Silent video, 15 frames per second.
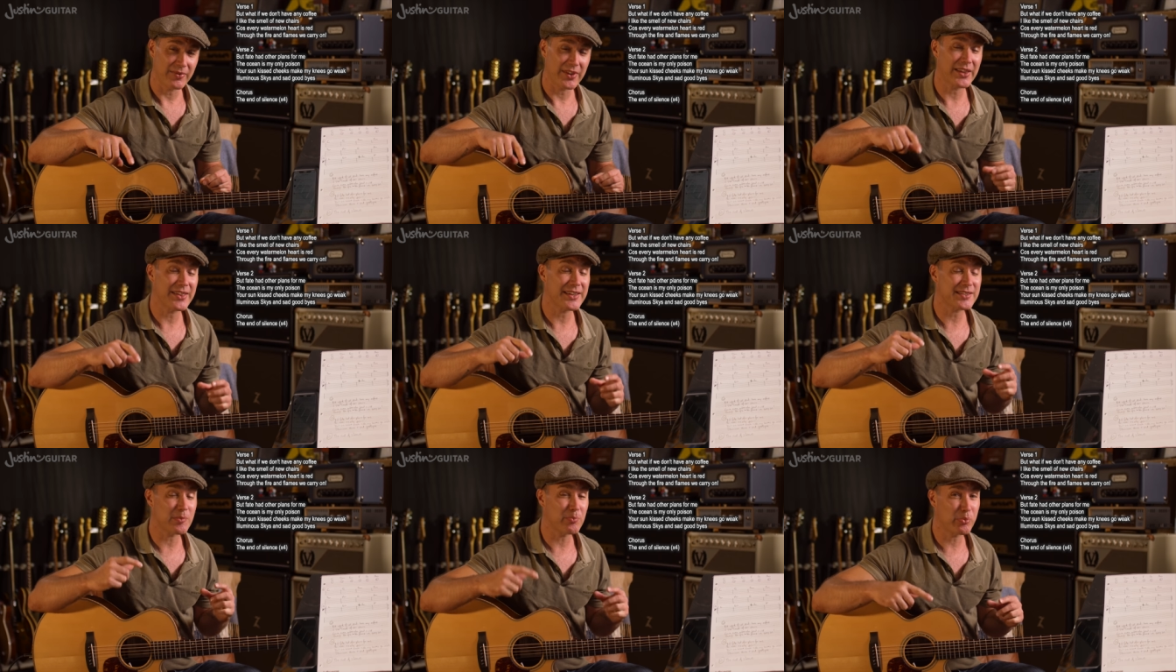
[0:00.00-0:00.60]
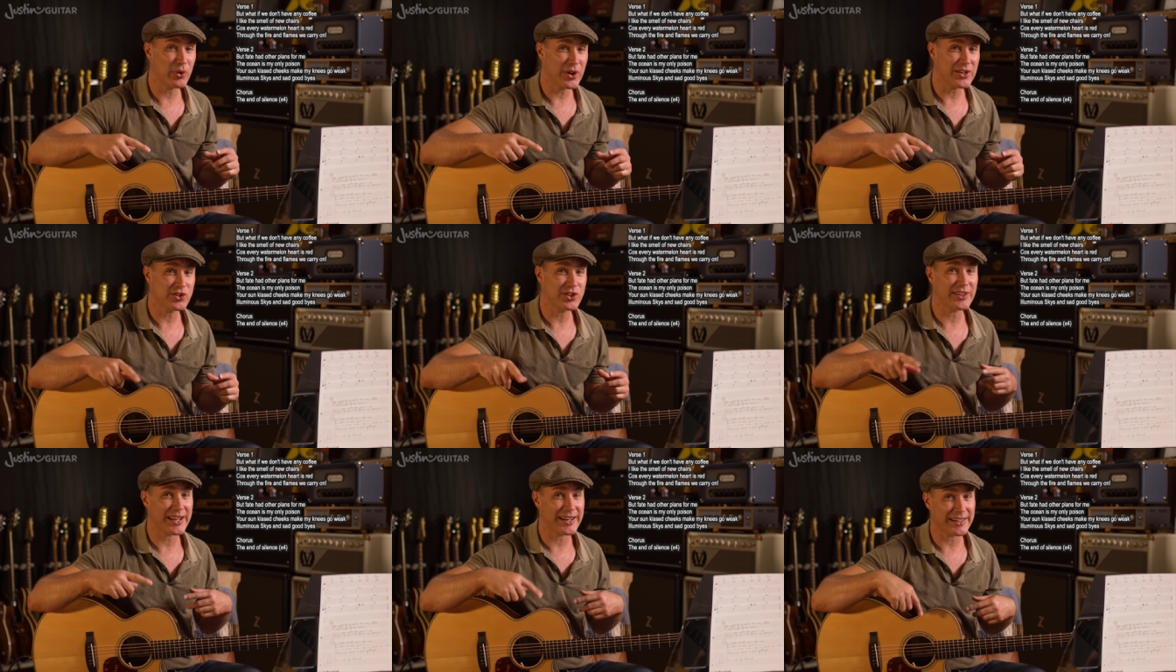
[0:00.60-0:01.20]
Then there's a
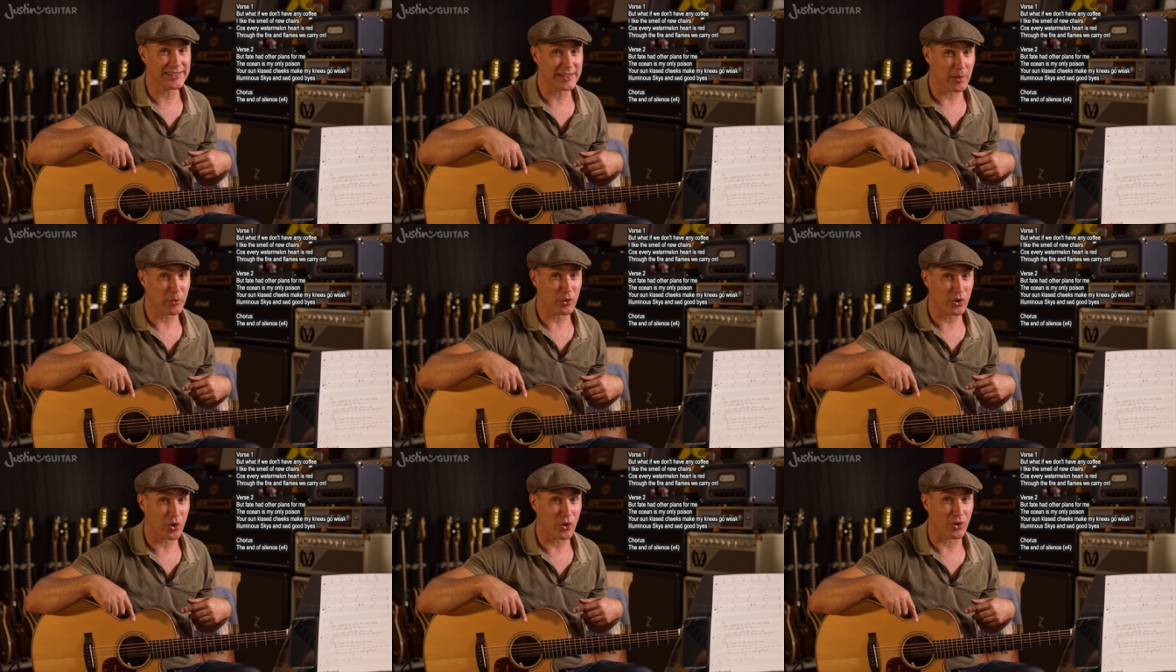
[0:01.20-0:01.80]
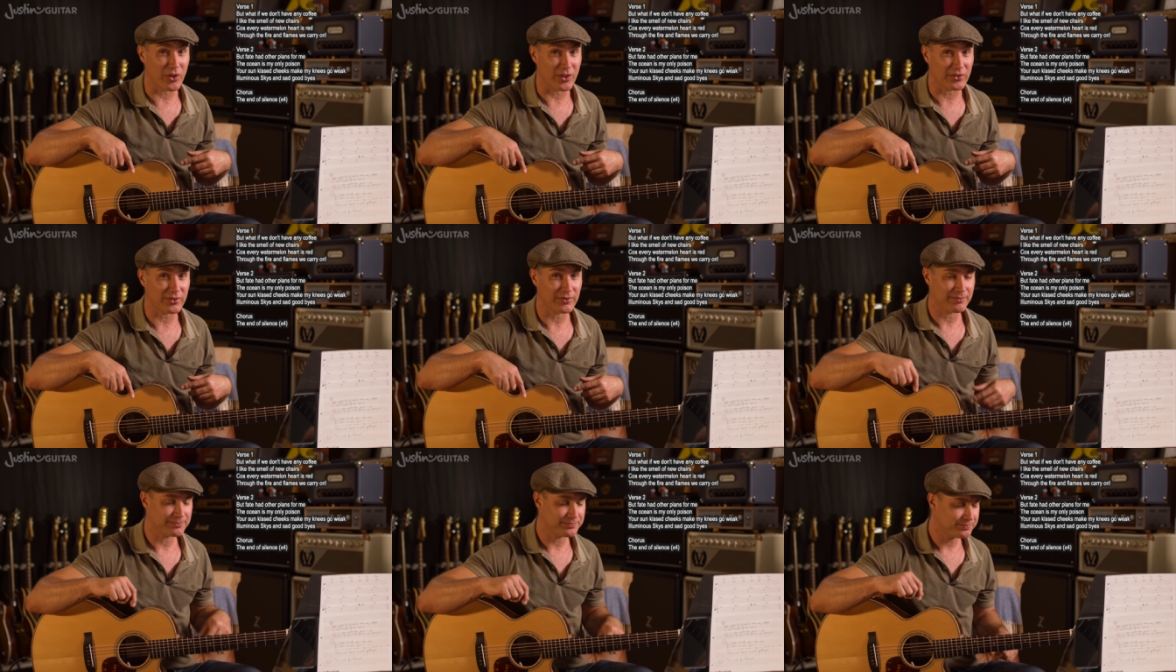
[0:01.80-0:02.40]
bridge and then a double
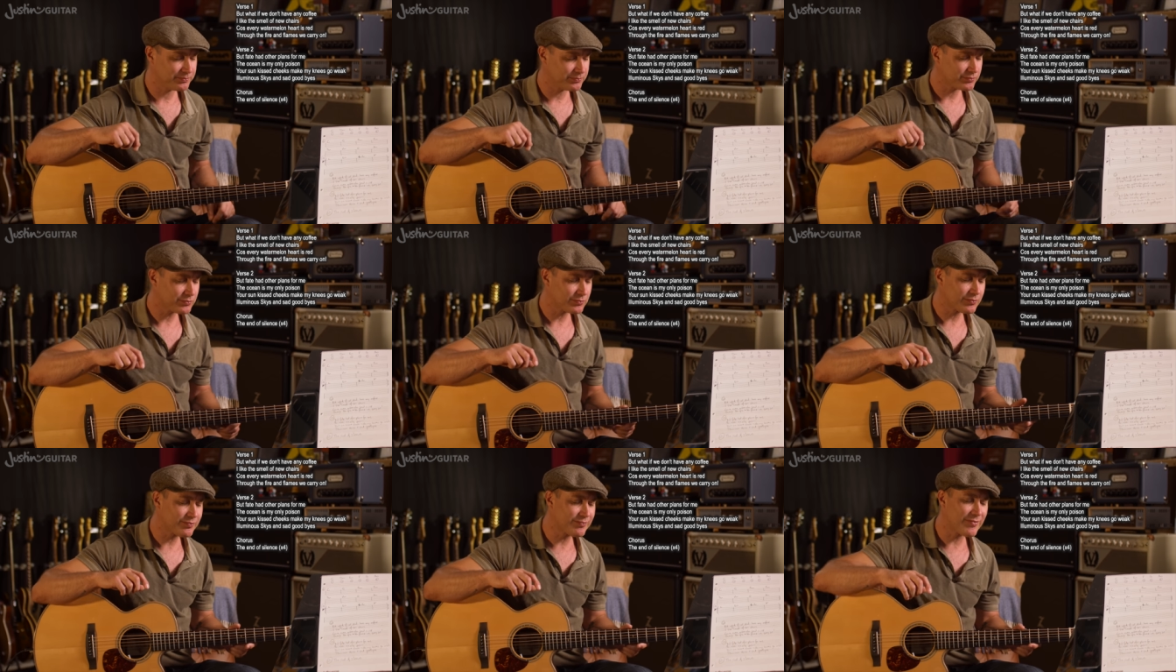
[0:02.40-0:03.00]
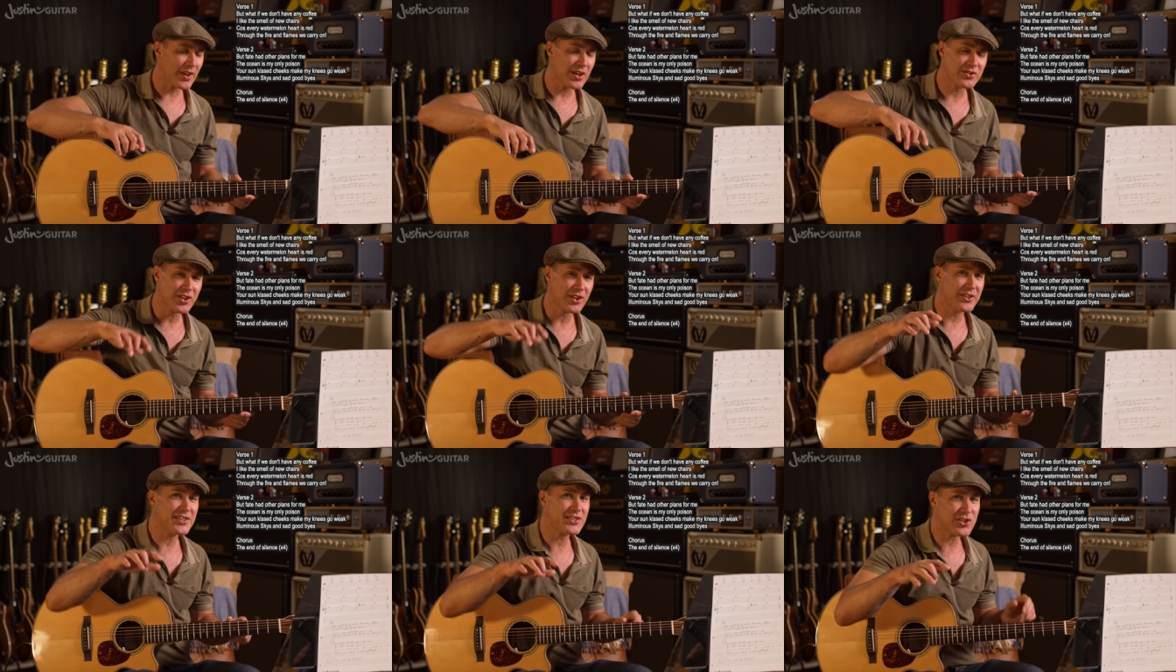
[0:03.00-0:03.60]
chorus.
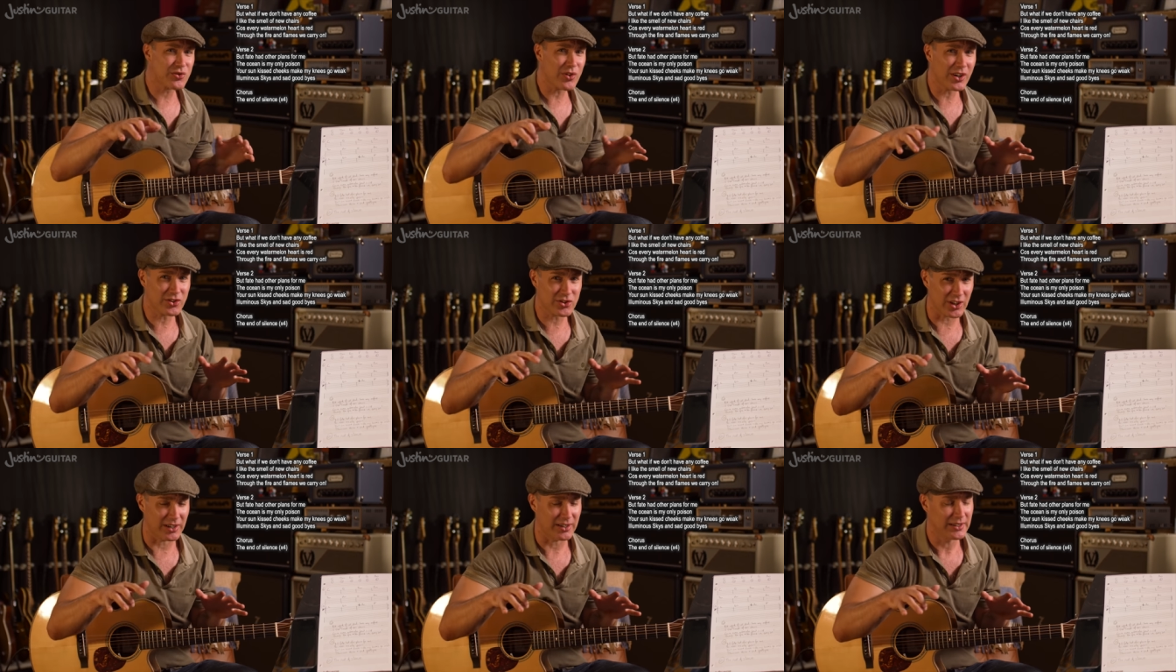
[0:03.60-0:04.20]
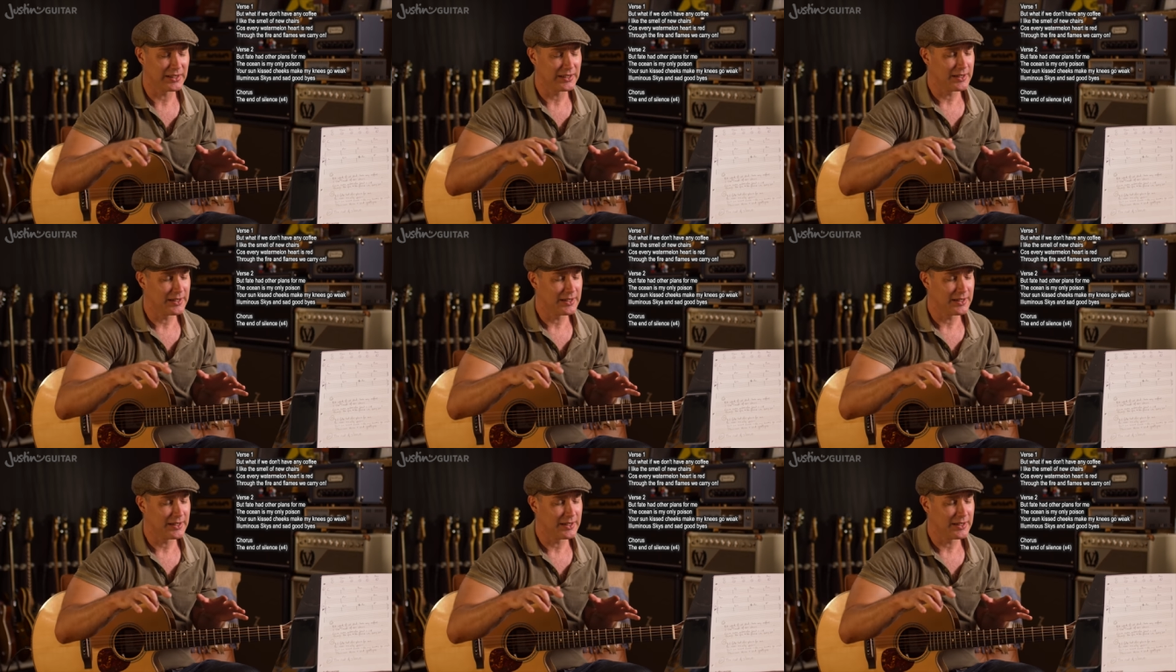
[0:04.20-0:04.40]
So this structure